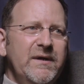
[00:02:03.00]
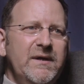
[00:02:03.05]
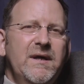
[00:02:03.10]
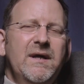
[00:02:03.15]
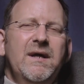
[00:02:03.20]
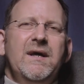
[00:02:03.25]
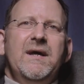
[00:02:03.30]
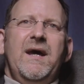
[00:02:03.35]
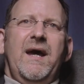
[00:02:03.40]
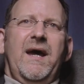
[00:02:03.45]
it,
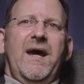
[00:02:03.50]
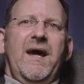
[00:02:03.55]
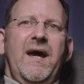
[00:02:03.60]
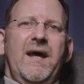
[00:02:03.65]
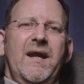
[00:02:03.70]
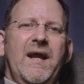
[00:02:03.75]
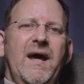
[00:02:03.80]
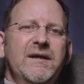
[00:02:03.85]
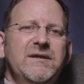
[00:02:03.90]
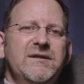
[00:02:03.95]

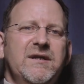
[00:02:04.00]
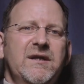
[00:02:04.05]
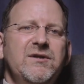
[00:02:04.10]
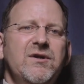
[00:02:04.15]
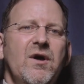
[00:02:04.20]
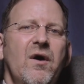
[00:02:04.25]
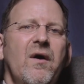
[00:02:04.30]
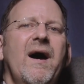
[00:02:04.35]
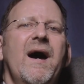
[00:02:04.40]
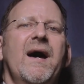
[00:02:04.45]
and I didn't
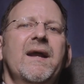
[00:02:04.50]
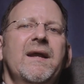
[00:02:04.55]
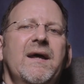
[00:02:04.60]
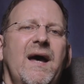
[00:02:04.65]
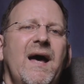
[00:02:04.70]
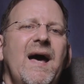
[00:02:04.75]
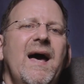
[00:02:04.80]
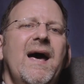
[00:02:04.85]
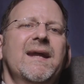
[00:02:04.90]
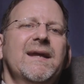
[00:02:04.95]
know how
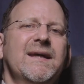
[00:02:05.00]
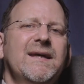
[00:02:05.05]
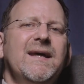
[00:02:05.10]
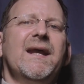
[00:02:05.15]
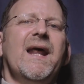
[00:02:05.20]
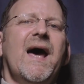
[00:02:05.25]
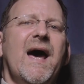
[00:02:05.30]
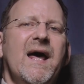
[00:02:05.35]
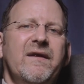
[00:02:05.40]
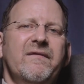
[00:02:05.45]
to
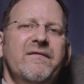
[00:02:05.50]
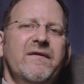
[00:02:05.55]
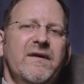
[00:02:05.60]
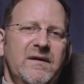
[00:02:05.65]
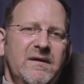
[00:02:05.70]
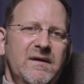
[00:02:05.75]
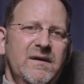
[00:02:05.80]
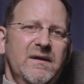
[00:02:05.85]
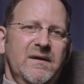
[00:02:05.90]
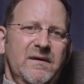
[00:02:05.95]
get out of
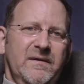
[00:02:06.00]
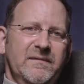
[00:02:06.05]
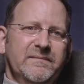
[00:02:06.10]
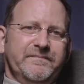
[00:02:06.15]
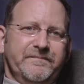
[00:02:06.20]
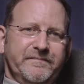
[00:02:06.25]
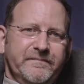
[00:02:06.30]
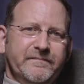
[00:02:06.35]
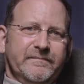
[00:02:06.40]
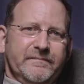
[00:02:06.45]

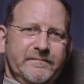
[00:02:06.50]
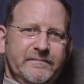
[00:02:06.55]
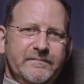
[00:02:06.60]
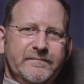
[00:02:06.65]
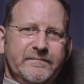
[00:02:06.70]
it. At